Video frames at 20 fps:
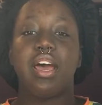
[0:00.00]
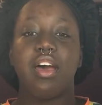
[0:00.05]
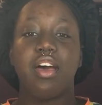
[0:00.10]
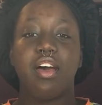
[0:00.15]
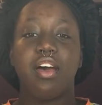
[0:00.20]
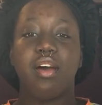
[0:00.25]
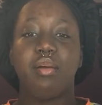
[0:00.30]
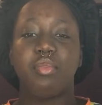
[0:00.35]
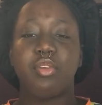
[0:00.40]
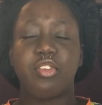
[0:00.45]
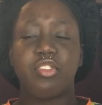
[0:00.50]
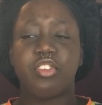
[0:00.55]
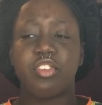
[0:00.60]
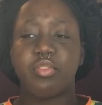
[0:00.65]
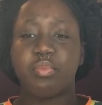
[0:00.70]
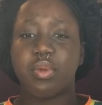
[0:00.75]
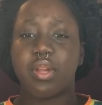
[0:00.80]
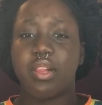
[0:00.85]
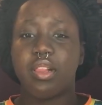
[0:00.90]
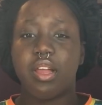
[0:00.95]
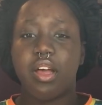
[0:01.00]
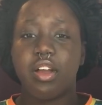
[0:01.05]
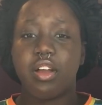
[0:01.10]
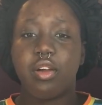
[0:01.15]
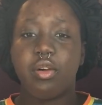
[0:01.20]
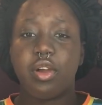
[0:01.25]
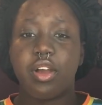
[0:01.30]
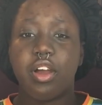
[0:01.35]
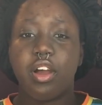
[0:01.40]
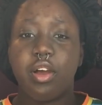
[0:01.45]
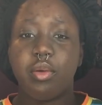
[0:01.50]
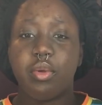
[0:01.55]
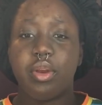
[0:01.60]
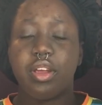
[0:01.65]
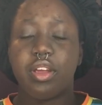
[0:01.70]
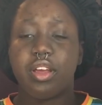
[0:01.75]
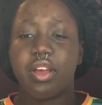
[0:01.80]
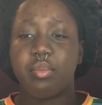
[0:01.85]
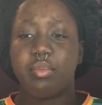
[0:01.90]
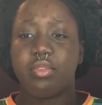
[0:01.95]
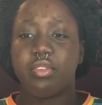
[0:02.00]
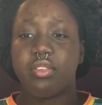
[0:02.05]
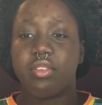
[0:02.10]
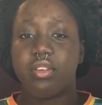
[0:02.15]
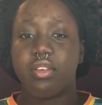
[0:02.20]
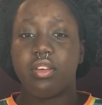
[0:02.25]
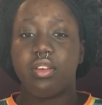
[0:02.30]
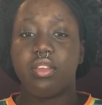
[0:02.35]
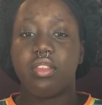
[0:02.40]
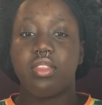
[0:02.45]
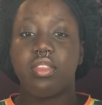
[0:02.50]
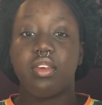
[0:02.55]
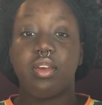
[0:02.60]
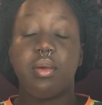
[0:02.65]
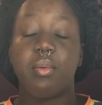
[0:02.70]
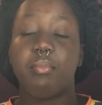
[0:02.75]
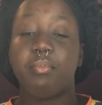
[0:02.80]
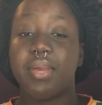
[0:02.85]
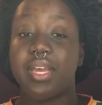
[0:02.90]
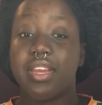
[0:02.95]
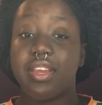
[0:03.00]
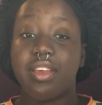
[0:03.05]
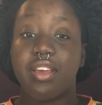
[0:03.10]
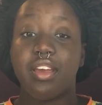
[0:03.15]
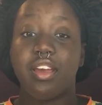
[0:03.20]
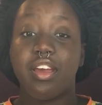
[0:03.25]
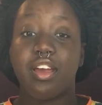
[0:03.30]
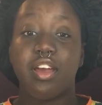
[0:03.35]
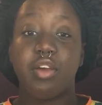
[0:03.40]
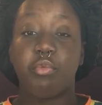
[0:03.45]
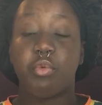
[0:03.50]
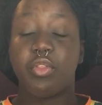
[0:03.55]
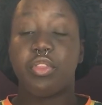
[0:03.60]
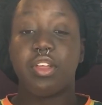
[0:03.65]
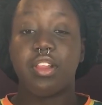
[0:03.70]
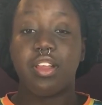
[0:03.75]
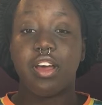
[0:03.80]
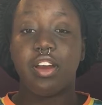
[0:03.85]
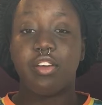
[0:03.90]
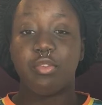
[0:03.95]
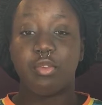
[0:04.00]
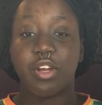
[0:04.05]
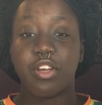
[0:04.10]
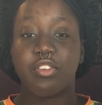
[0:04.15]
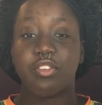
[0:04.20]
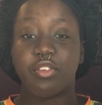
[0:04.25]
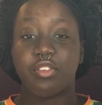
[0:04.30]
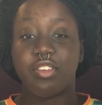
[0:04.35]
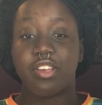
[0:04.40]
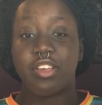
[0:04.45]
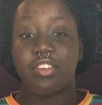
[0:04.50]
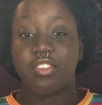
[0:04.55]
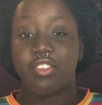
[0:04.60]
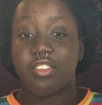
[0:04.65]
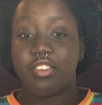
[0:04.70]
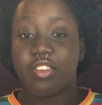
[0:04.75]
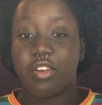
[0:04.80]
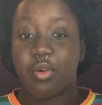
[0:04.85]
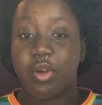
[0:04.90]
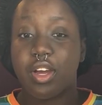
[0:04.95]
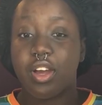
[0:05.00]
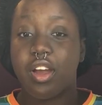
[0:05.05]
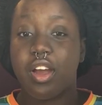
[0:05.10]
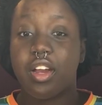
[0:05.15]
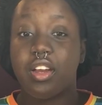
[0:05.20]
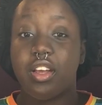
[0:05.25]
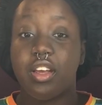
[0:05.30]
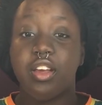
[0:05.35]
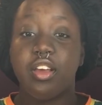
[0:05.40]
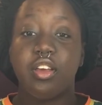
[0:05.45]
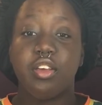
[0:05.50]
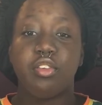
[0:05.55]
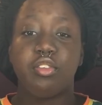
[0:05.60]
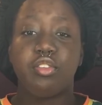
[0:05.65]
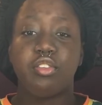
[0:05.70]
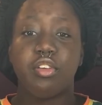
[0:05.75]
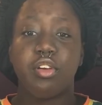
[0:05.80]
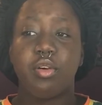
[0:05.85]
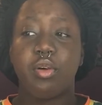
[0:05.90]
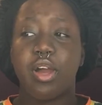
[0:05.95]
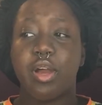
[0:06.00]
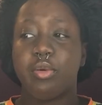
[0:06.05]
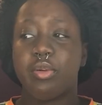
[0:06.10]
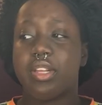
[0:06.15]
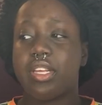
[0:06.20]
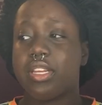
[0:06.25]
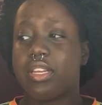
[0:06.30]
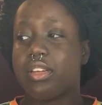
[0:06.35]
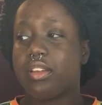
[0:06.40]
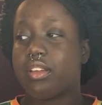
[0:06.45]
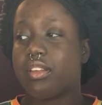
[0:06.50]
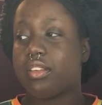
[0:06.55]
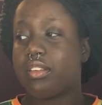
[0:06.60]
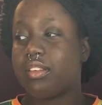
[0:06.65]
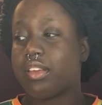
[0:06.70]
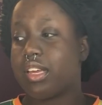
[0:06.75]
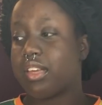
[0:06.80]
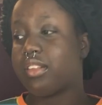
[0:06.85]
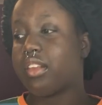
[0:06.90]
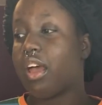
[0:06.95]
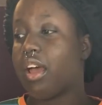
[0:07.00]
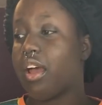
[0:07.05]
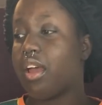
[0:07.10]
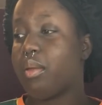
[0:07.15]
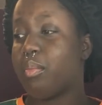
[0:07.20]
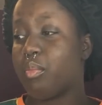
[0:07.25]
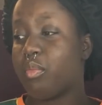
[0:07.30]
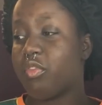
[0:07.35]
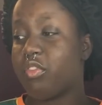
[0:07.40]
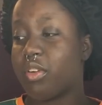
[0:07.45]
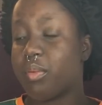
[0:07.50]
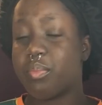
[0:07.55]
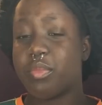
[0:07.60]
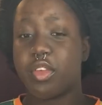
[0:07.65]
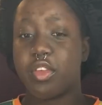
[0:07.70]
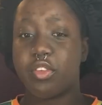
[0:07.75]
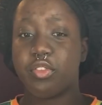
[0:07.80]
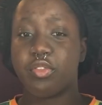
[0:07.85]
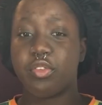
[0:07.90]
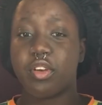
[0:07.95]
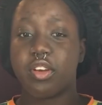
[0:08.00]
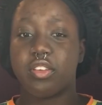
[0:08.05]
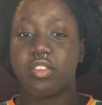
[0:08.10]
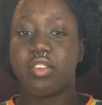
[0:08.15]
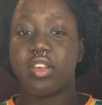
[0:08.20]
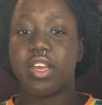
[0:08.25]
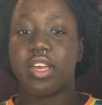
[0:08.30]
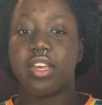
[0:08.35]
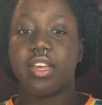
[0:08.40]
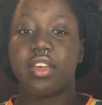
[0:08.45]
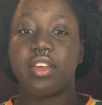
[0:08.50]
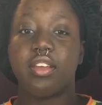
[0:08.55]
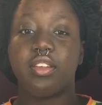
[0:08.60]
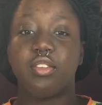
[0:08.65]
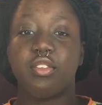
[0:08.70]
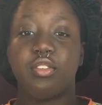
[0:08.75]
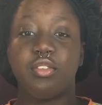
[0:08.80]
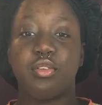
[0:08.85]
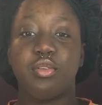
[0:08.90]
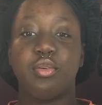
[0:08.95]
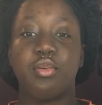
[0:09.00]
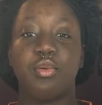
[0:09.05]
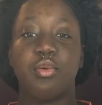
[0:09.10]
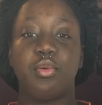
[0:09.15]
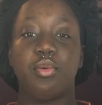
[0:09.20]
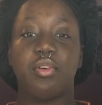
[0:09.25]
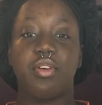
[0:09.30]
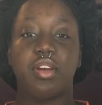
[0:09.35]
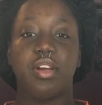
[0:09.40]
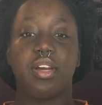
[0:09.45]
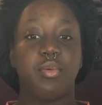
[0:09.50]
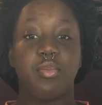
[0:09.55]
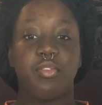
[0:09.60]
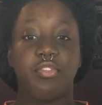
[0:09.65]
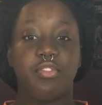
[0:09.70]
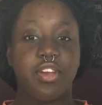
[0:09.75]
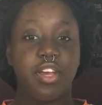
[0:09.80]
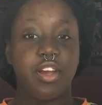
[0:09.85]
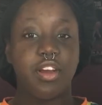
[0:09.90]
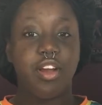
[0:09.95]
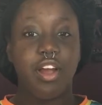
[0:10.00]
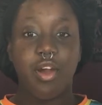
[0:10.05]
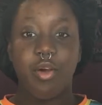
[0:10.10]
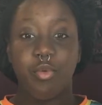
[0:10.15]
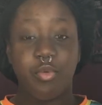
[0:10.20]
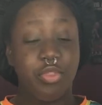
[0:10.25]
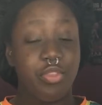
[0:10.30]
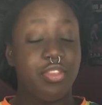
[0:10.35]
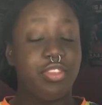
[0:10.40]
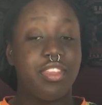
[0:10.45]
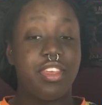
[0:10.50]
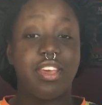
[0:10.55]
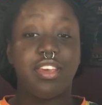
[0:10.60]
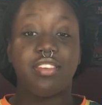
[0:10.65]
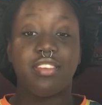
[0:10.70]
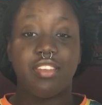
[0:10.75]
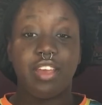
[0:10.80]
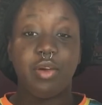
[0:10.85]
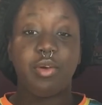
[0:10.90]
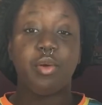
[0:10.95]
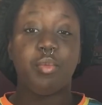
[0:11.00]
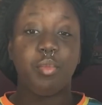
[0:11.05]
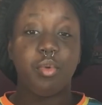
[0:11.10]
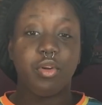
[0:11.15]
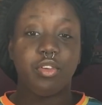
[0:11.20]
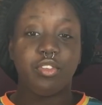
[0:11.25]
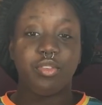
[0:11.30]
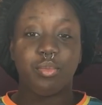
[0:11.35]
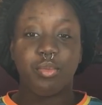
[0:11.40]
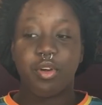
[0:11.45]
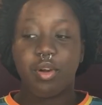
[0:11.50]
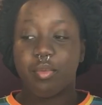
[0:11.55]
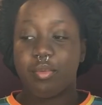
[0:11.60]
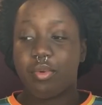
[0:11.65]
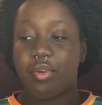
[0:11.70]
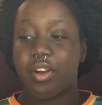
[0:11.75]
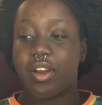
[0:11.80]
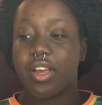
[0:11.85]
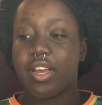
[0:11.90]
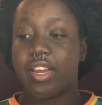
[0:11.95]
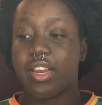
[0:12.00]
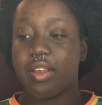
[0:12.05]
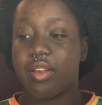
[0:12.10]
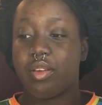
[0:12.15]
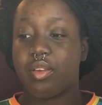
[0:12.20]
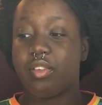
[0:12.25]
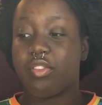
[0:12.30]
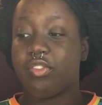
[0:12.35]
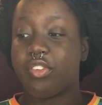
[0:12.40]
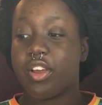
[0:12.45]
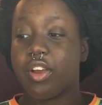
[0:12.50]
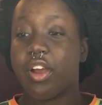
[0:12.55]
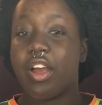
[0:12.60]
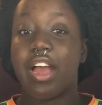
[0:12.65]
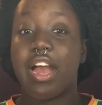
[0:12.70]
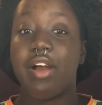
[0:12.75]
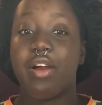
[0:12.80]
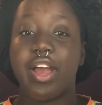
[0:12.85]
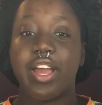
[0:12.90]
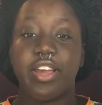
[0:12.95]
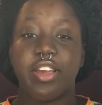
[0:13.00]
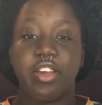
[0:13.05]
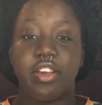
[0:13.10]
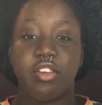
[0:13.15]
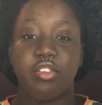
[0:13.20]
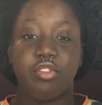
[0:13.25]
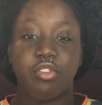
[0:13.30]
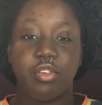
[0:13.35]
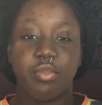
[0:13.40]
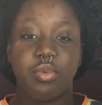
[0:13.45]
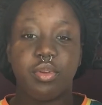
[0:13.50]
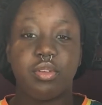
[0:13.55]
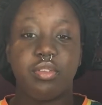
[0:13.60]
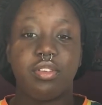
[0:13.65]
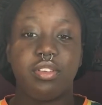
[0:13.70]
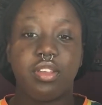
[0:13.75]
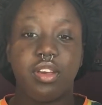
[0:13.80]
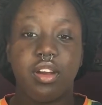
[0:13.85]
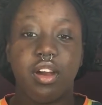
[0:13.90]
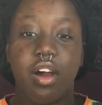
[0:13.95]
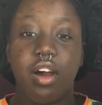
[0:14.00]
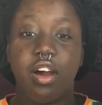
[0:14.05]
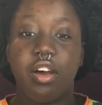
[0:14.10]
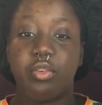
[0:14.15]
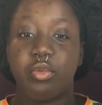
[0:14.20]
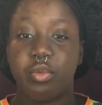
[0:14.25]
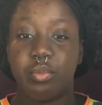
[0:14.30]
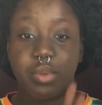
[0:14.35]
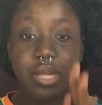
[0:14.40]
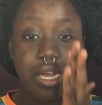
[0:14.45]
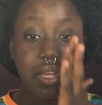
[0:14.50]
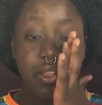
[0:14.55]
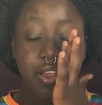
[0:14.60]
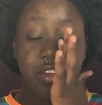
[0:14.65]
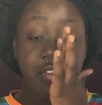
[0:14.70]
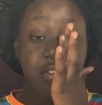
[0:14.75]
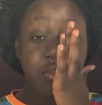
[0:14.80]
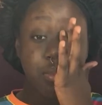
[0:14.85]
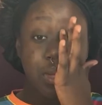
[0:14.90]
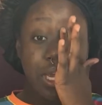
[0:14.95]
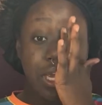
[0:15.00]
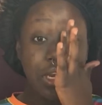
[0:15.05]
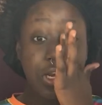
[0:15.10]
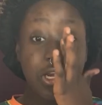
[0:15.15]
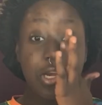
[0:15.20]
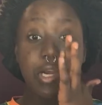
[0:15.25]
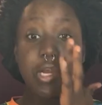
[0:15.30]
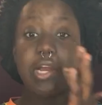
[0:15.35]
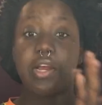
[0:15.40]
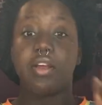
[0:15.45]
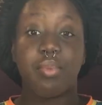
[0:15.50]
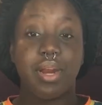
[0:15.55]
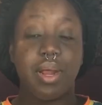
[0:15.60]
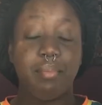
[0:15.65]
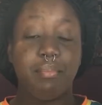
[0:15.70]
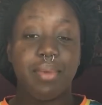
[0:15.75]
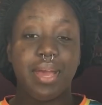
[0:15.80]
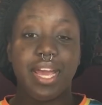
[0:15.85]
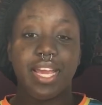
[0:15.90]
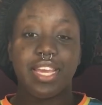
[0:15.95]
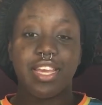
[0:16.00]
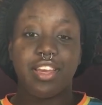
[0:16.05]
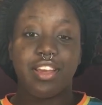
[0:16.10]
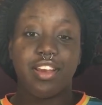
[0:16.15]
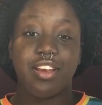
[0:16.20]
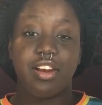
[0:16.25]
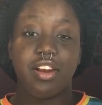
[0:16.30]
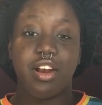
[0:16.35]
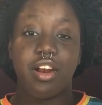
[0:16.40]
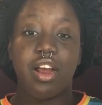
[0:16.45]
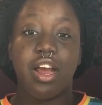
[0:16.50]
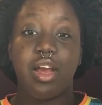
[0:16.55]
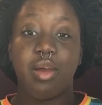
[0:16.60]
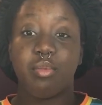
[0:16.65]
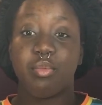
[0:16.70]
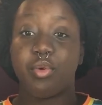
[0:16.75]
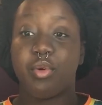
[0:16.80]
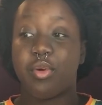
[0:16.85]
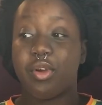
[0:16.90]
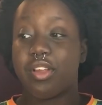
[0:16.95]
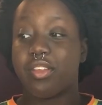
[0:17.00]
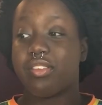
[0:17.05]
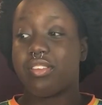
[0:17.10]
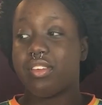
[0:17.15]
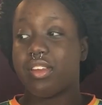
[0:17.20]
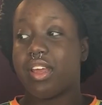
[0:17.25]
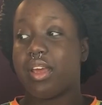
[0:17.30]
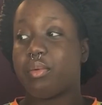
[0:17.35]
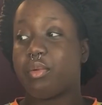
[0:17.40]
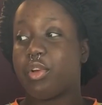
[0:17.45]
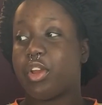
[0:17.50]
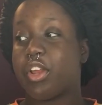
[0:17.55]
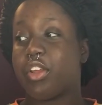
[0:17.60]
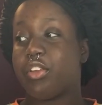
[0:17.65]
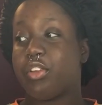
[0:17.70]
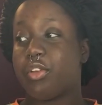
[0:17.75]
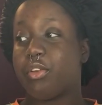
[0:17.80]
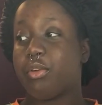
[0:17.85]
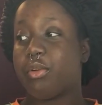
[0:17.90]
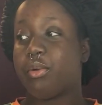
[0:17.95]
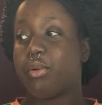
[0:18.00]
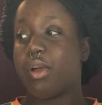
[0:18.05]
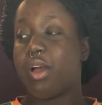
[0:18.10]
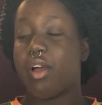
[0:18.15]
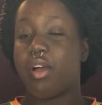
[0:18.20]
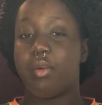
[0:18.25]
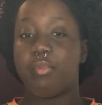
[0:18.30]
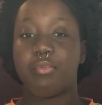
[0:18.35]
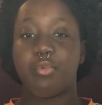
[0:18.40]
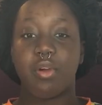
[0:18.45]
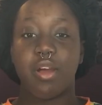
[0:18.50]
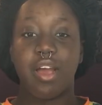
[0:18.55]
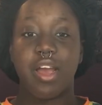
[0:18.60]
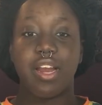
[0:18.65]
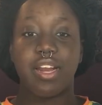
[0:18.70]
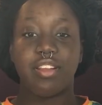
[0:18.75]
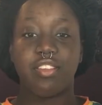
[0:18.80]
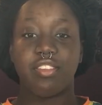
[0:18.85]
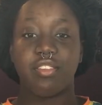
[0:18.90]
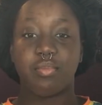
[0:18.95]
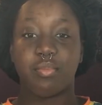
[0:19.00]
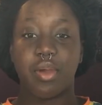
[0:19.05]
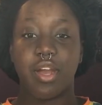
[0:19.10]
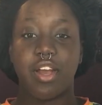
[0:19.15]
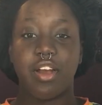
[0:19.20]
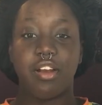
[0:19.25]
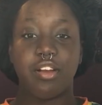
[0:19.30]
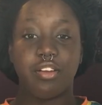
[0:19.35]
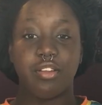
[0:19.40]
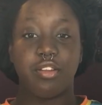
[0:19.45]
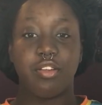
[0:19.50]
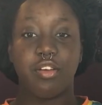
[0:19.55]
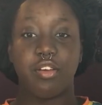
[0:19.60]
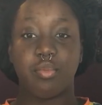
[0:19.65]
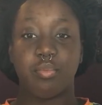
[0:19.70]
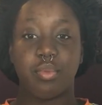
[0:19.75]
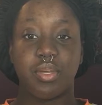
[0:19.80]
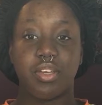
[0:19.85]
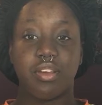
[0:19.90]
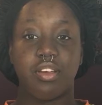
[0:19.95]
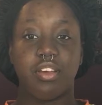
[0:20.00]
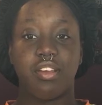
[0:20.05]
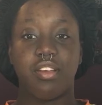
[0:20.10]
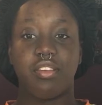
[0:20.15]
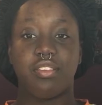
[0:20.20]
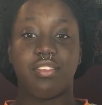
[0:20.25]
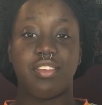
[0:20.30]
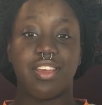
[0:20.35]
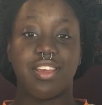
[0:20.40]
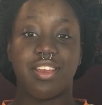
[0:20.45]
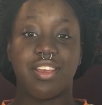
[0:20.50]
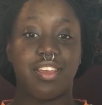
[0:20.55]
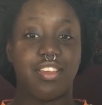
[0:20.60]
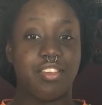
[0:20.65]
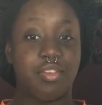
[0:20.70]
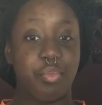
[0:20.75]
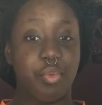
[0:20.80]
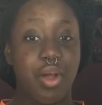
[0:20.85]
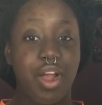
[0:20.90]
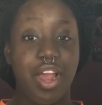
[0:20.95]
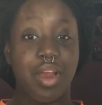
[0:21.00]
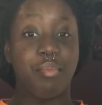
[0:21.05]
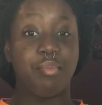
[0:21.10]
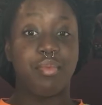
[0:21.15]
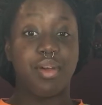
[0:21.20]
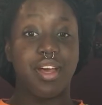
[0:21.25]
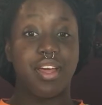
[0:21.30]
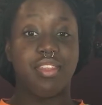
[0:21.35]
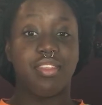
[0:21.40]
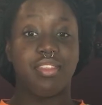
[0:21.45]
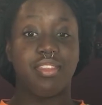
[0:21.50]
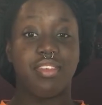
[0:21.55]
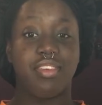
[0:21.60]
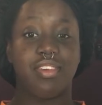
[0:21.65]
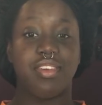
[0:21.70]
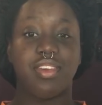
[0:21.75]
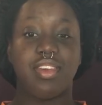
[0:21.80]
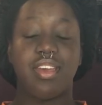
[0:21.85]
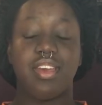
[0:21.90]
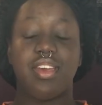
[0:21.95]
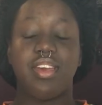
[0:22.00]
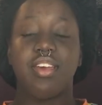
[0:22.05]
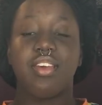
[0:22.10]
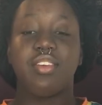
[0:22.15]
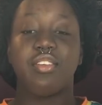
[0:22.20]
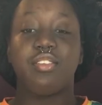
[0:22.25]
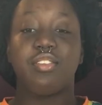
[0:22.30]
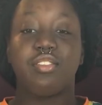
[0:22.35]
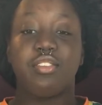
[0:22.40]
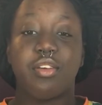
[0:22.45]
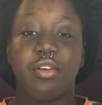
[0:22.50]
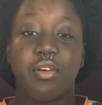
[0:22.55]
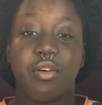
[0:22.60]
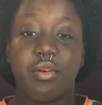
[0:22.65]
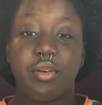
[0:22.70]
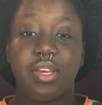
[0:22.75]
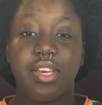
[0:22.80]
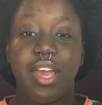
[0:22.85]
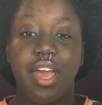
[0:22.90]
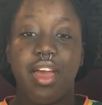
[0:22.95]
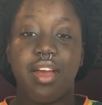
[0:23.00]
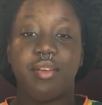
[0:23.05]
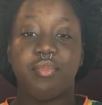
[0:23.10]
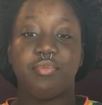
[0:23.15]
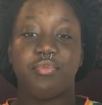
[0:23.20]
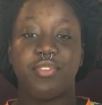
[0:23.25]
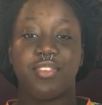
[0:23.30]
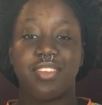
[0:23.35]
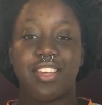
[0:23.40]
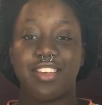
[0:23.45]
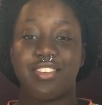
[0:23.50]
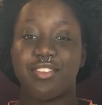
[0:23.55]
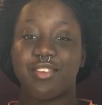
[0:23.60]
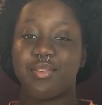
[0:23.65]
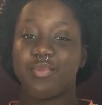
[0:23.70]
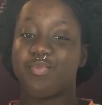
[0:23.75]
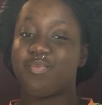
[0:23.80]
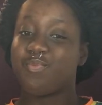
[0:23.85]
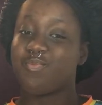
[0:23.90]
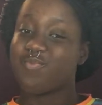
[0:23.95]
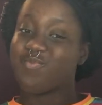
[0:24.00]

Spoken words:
There's just been a lot going on when it comes to the media and with a lot of racial tensions going on. So I really needed to take time from this for a second to figure out things that were much more important and figure out how I can contribute to the cause of Black Lives Matter. But I'm back here. Today I'm going to do a Pride inspired look because it is Pride Month. So yeah, stay tuned.